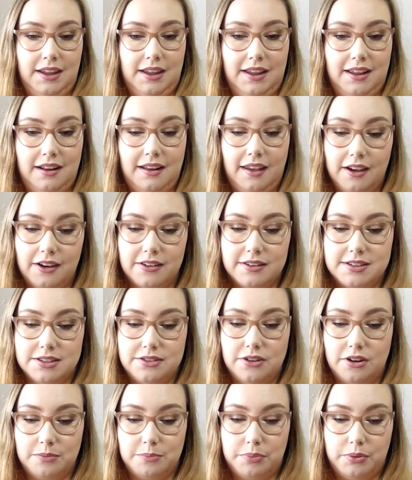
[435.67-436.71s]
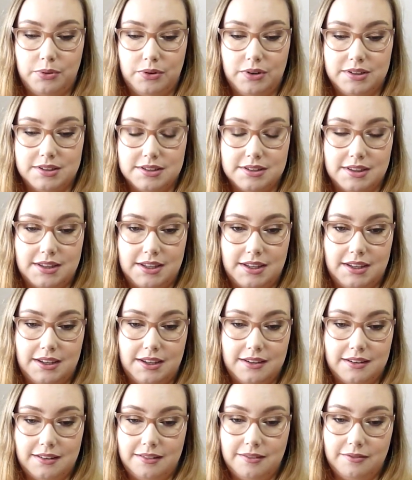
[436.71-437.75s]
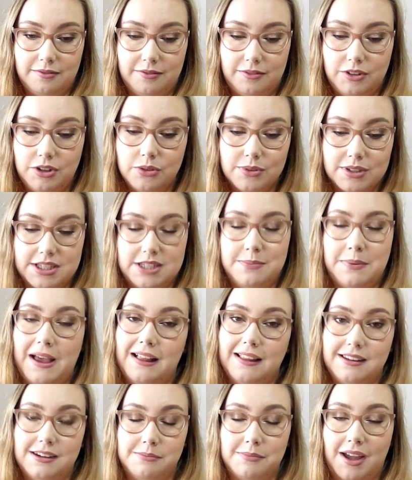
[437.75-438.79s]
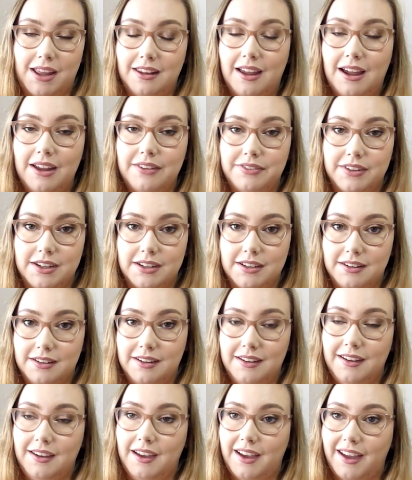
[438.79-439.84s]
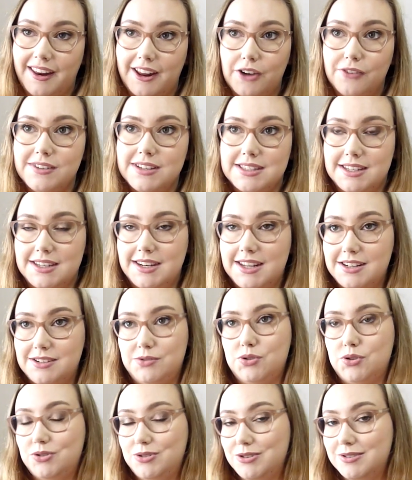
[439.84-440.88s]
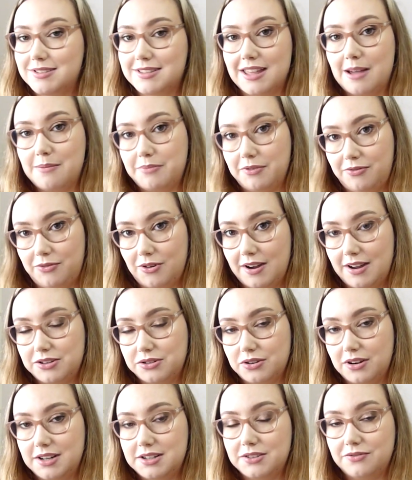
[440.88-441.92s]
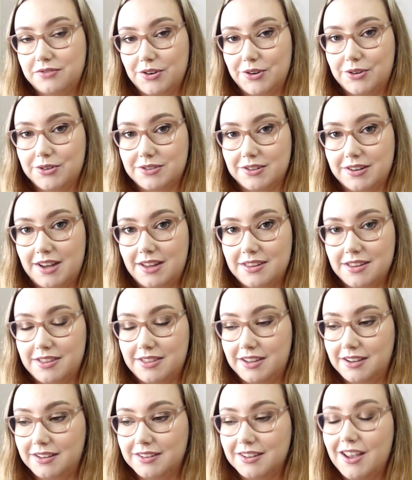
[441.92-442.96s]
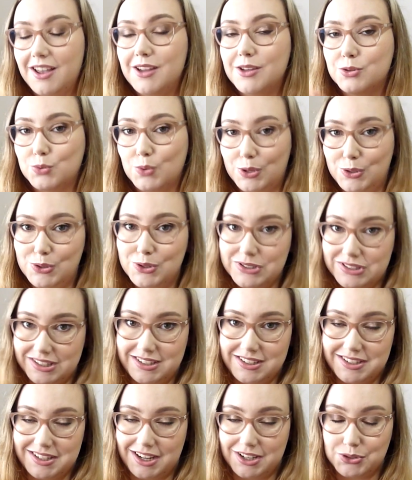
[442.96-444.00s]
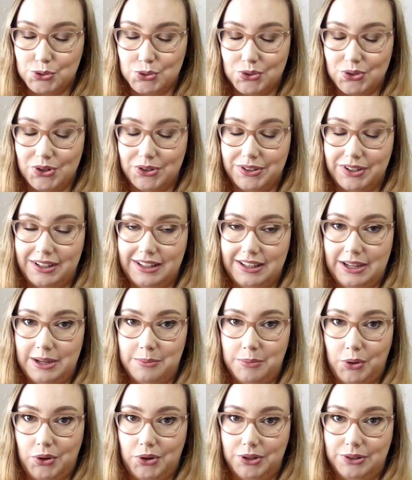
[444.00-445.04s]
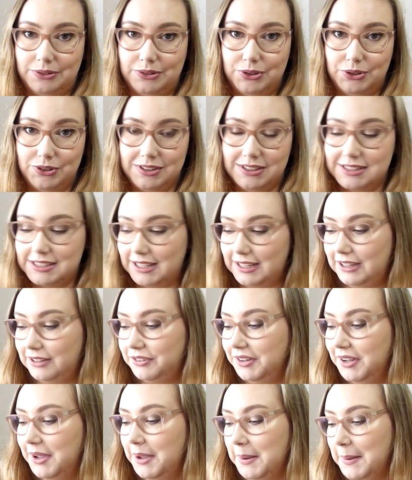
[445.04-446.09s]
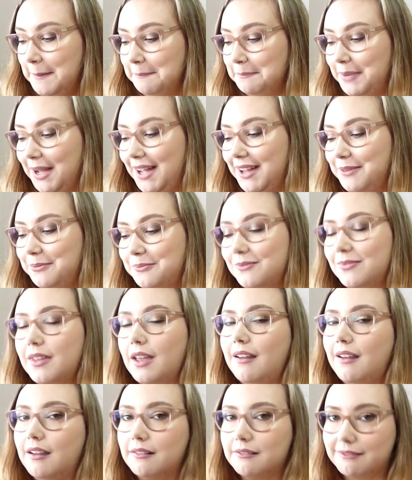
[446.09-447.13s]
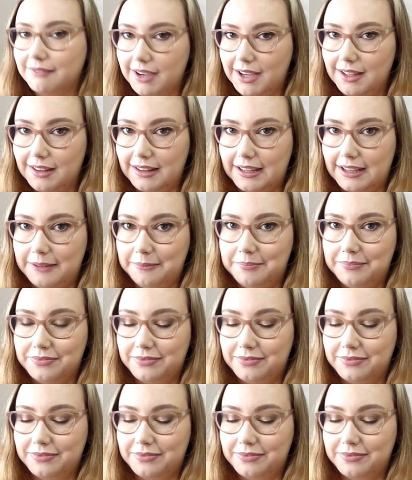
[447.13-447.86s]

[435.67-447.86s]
and Erin did not put the newest palette in my life in it. And I obviously needed to use that before I tried to focus on other things. So I used the Natasha Denona Glam on New Year's Eve. But really,